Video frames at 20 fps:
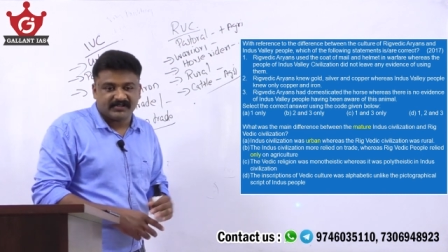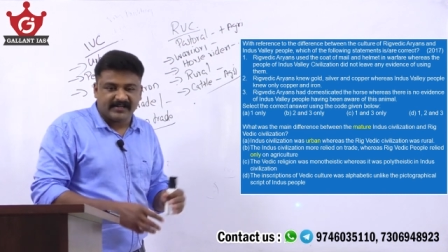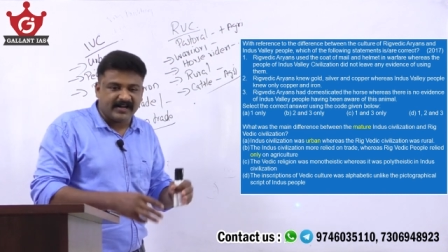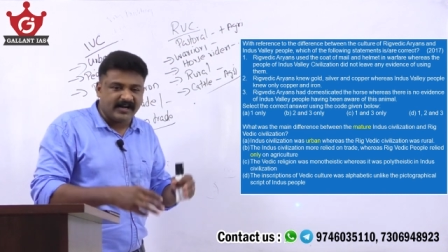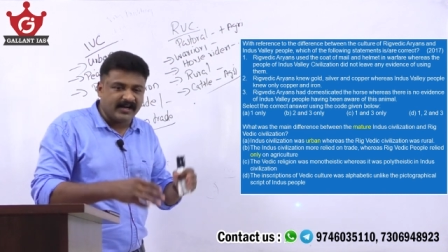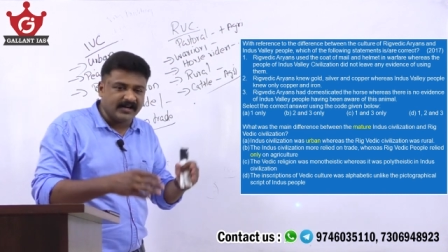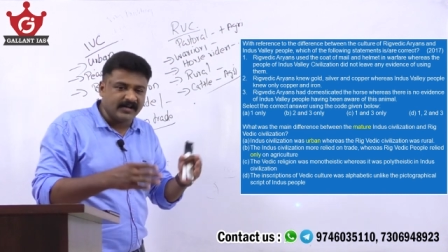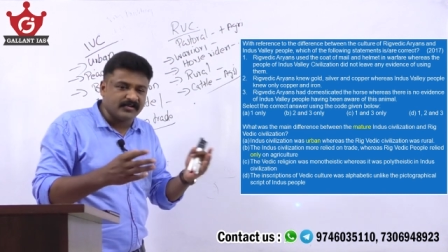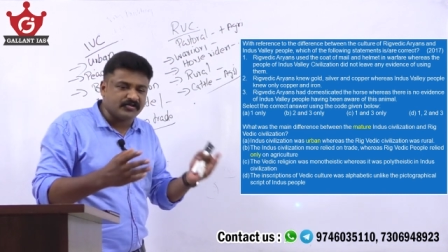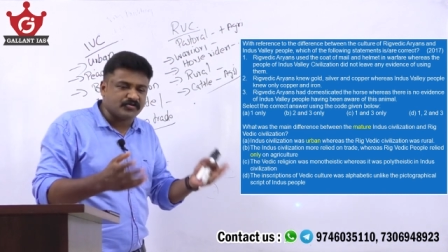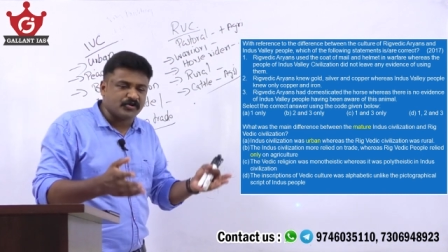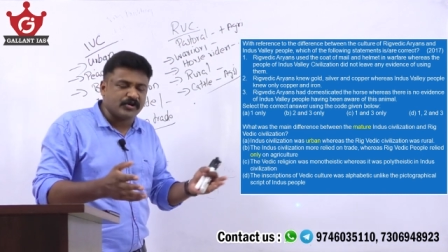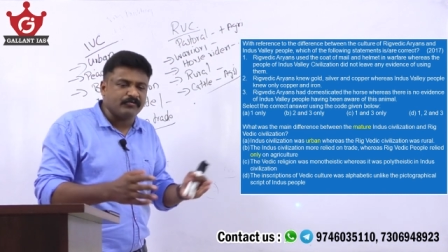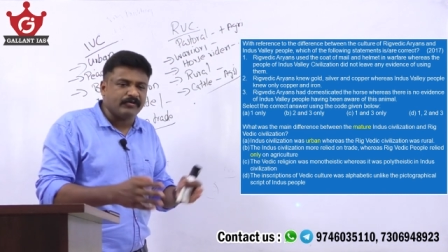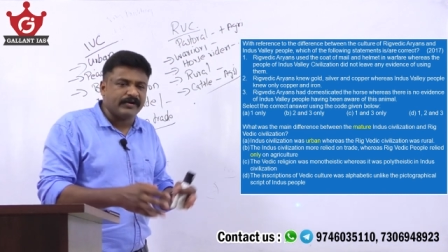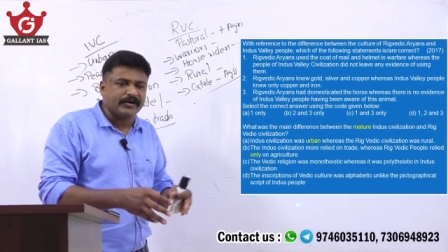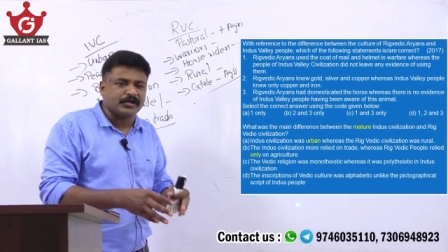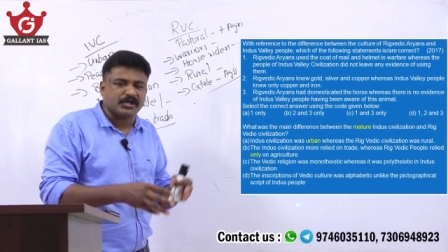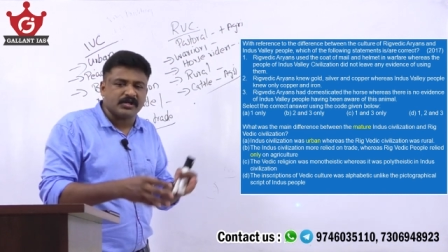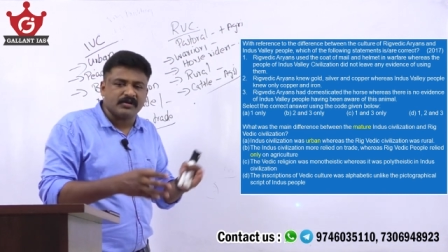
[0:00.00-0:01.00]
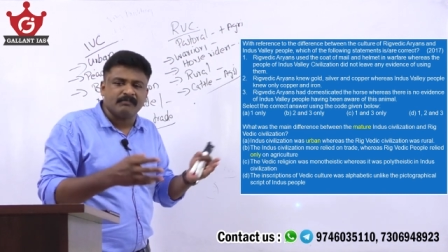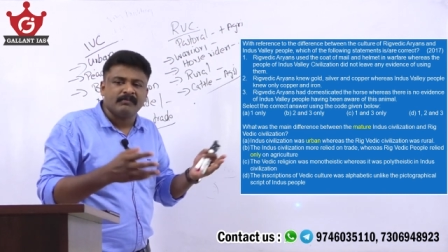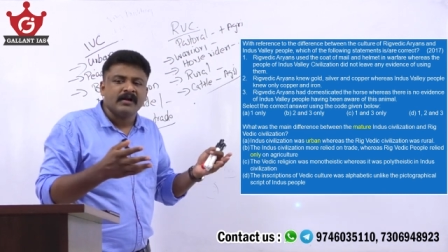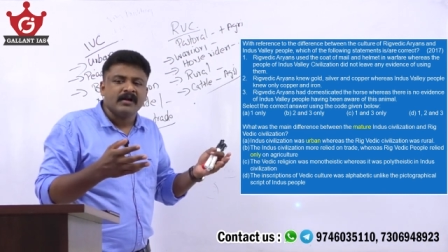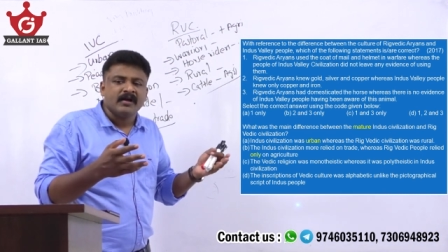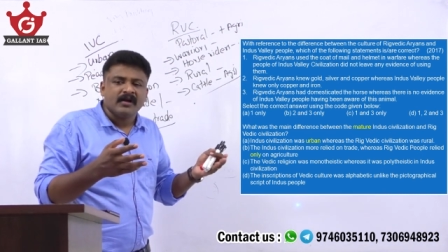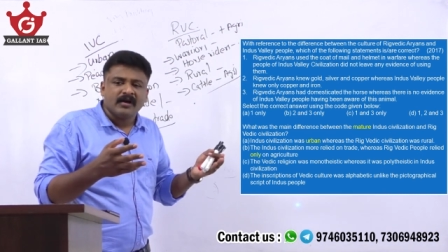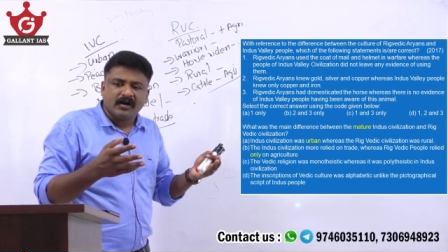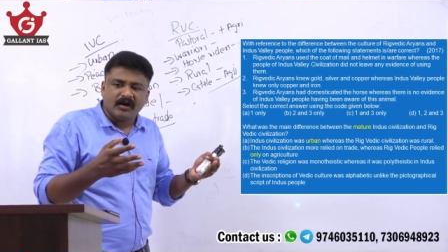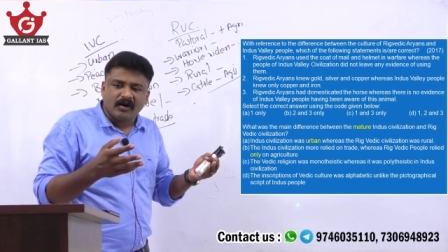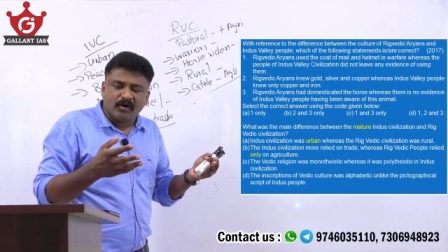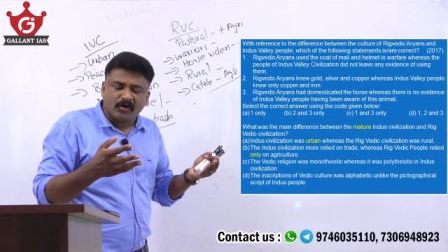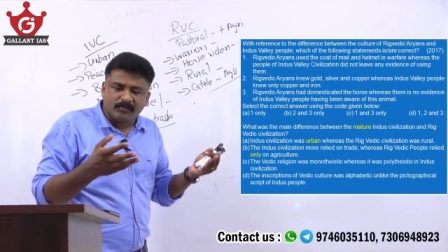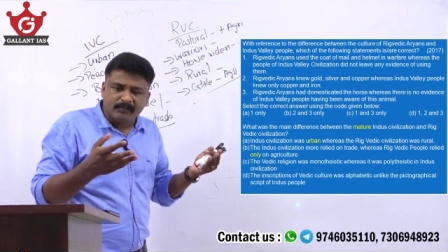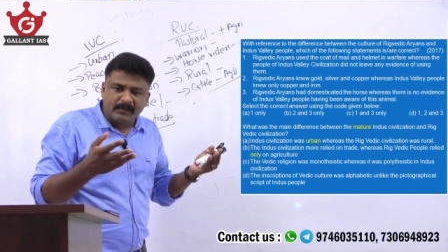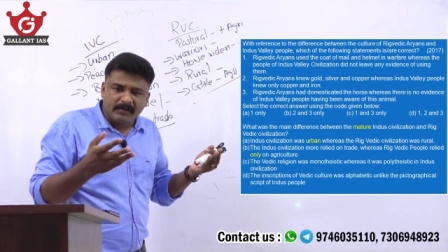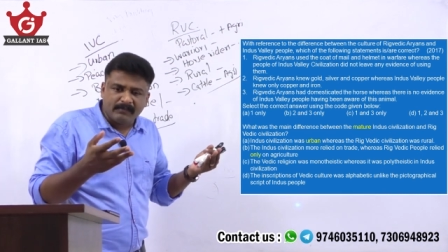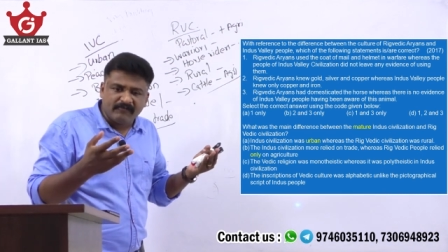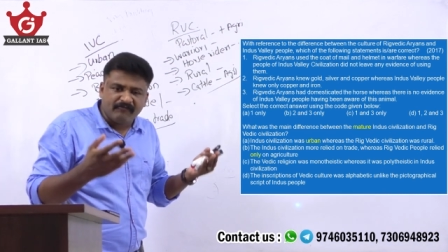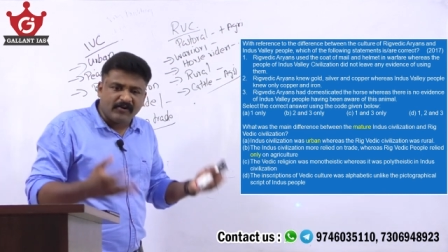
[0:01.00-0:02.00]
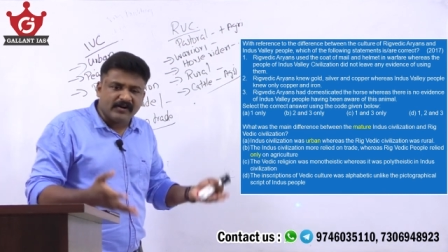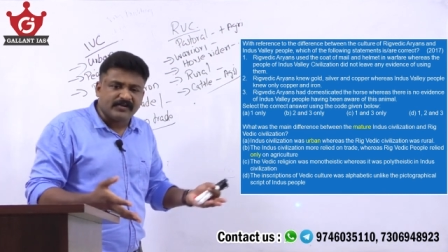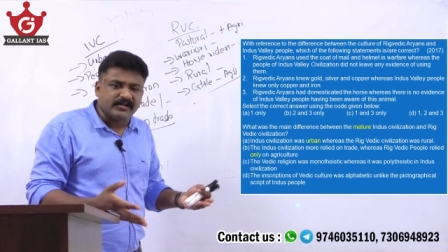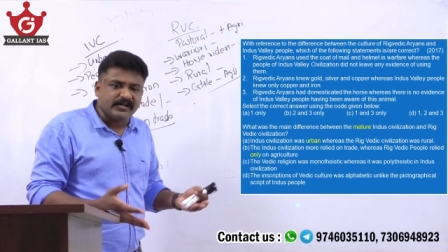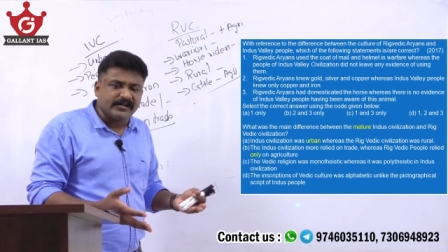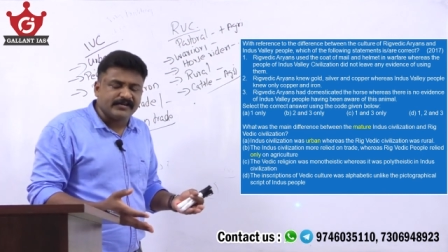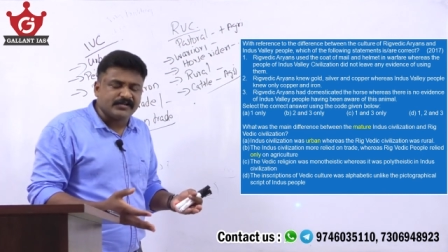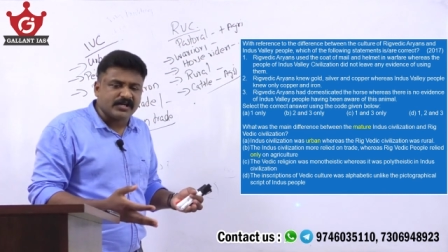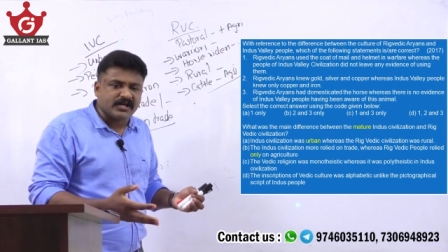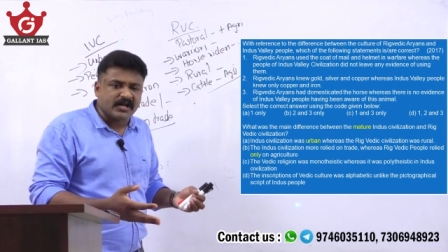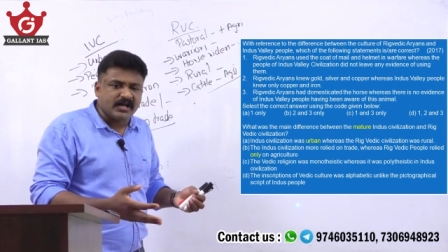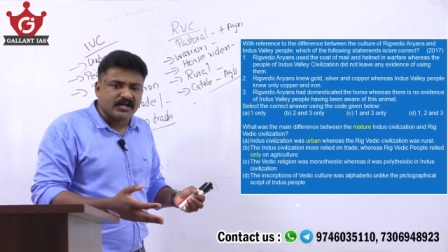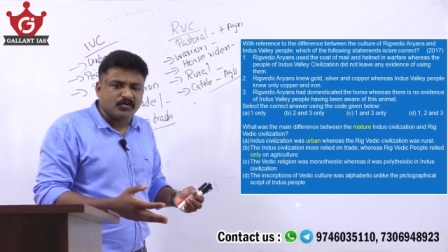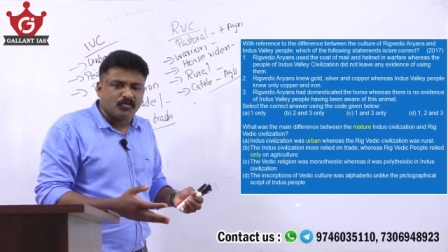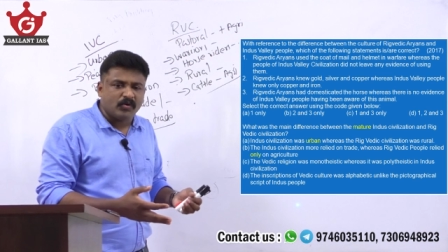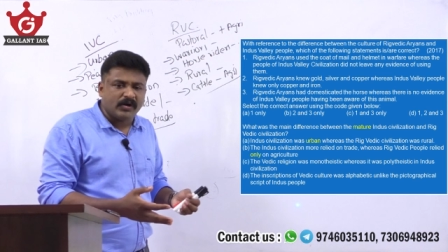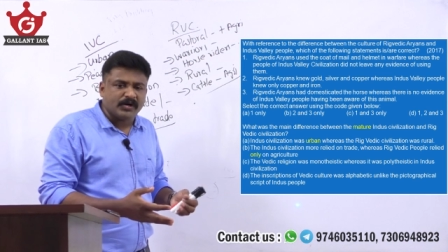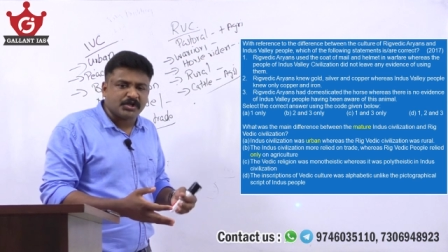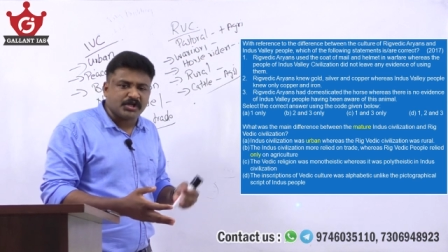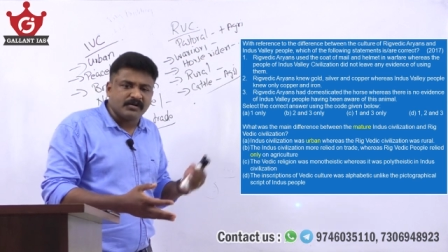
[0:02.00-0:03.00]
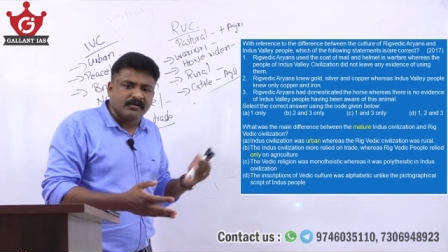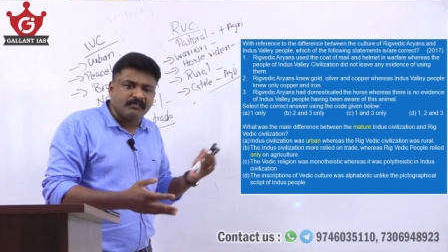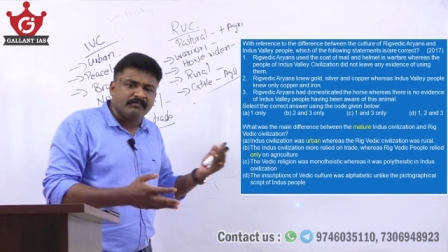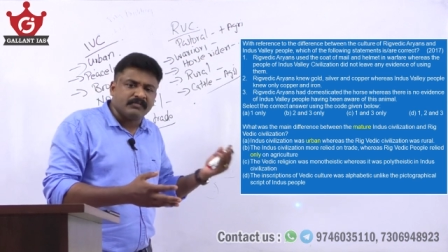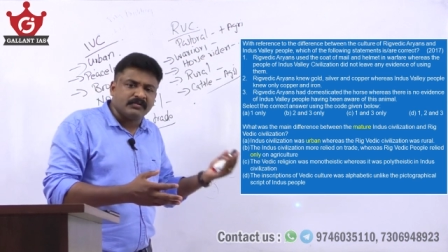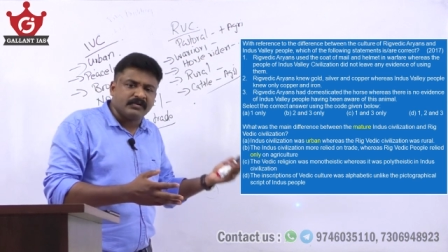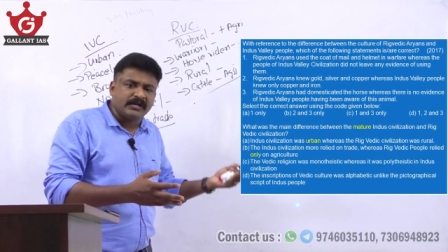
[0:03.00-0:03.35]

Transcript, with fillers: They had a tree worship uh, or maybe fertility cult worship,